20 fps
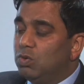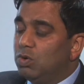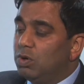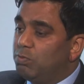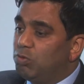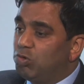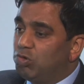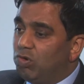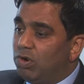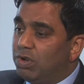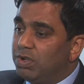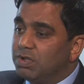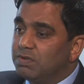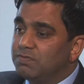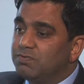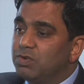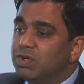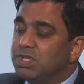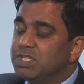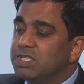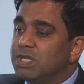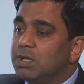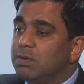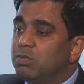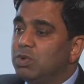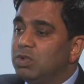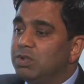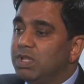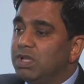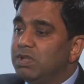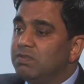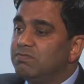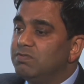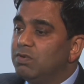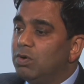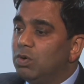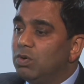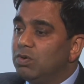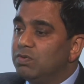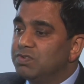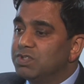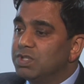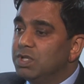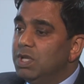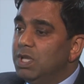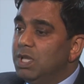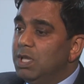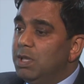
or a product, for example, that involves